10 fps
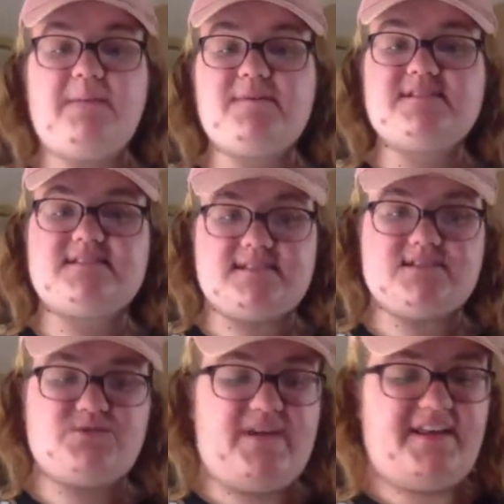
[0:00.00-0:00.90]
I'm in
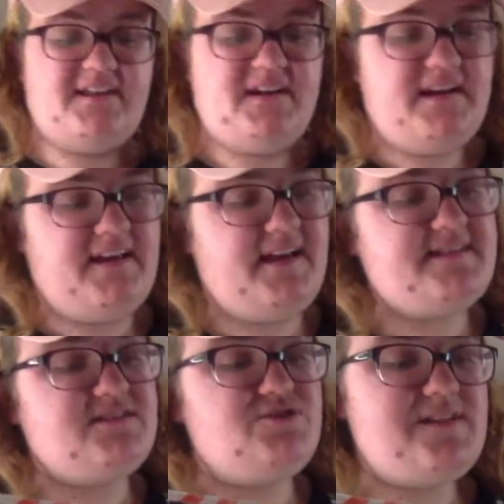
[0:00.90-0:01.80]
sixth grade.
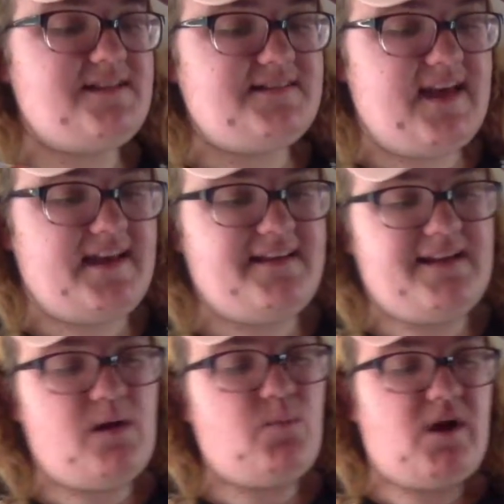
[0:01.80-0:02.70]
It's 2010
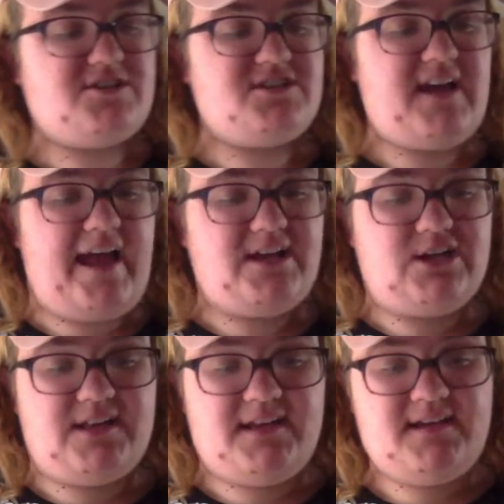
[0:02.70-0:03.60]
and I'm watching
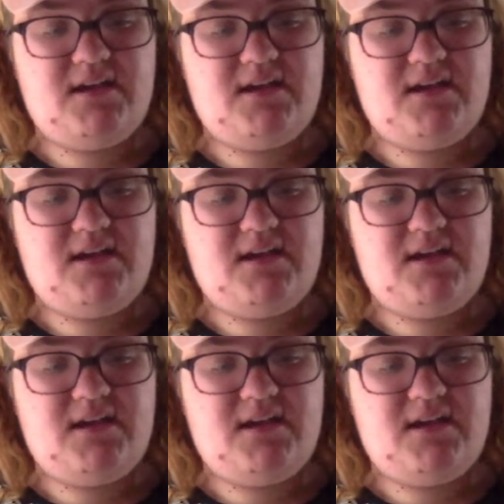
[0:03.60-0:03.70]
iCarly.